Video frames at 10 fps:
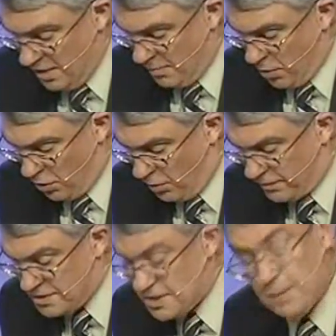
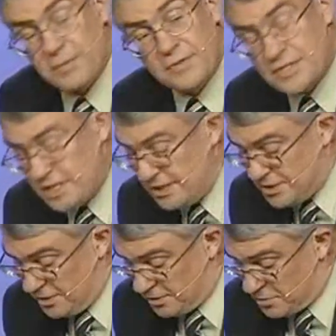Moreover, some of the
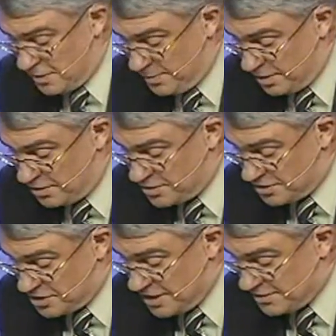teaching attributed to
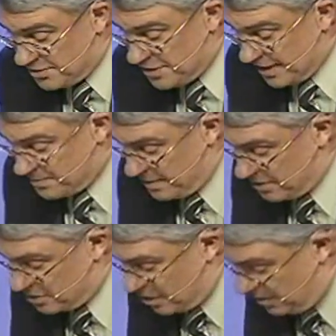Jesus has
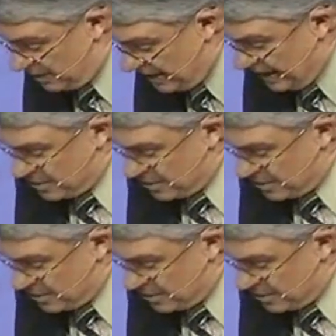been shown